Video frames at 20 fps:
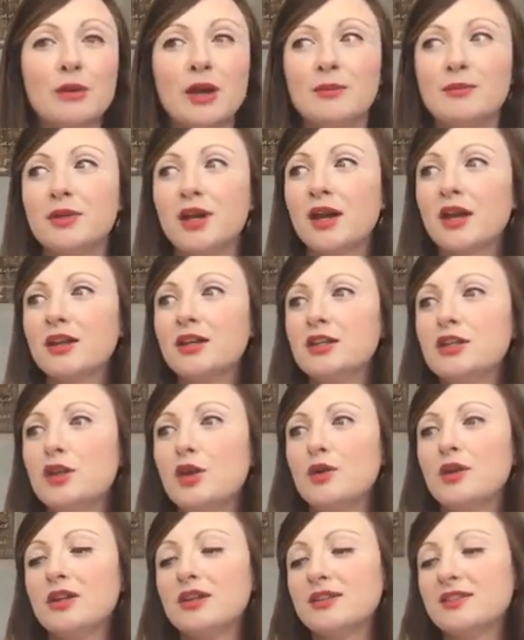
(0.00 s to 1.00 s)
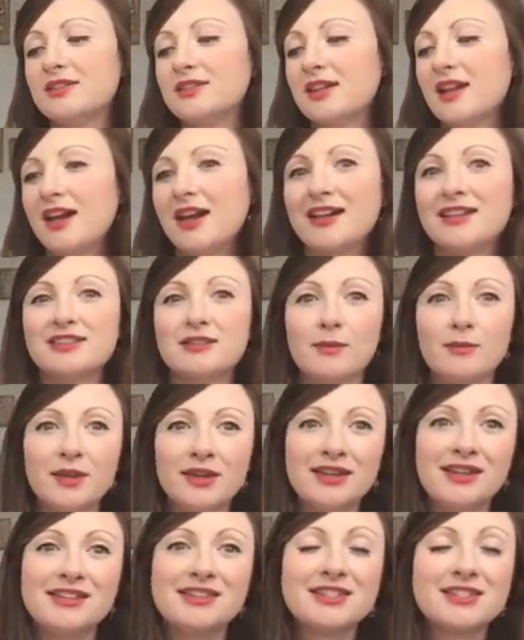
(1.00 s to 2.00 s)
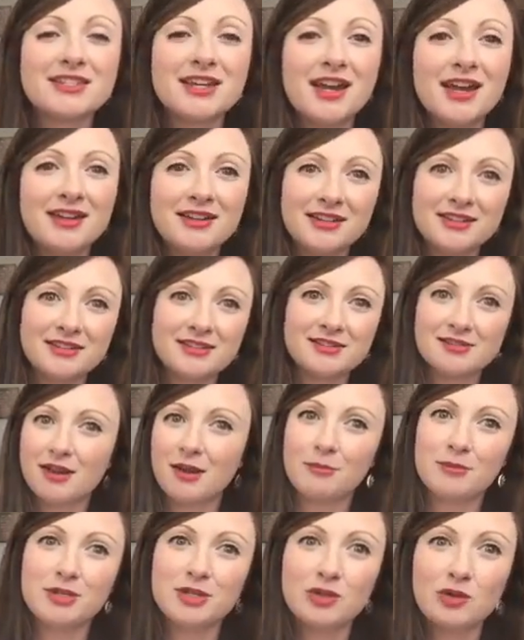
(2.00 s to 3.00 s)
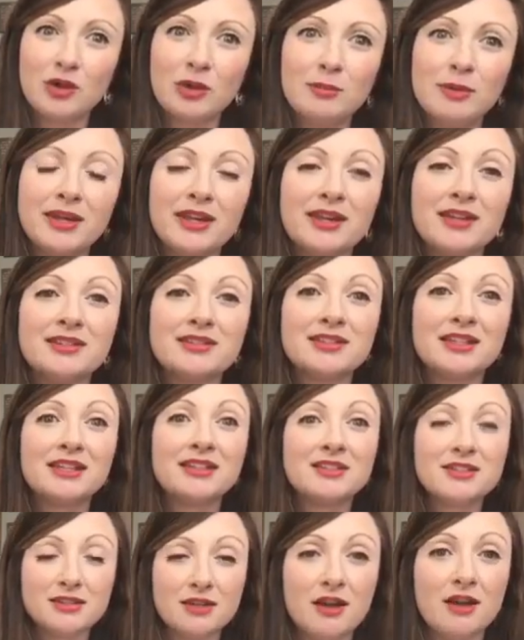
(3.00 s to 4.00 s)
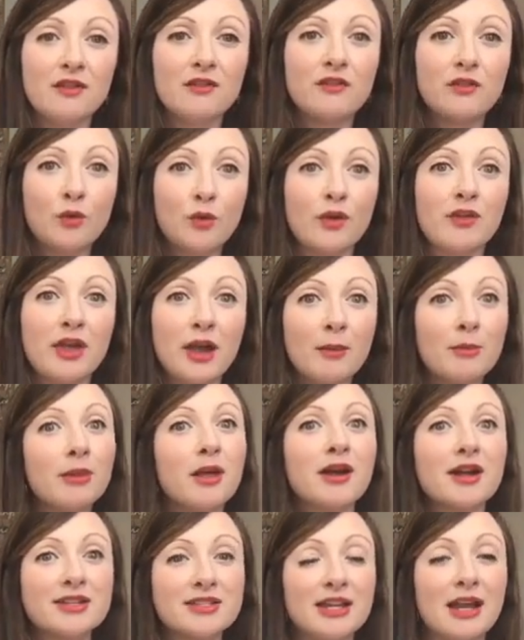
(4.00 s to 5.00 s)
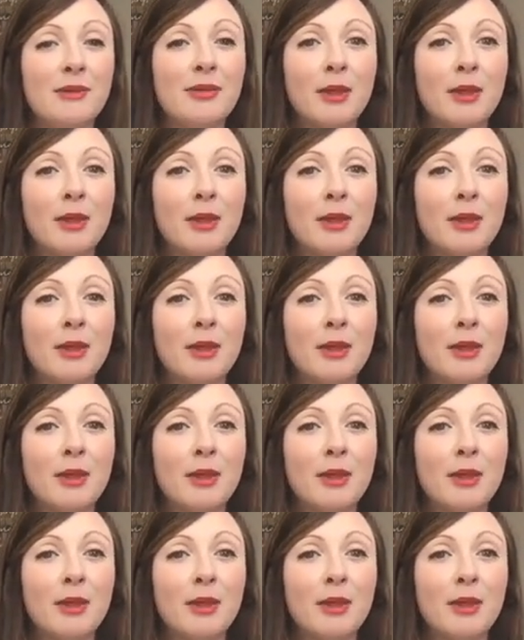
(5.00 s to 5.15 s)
I'm not going to notice that something needs done and stop and do it, because it's not for that block of time.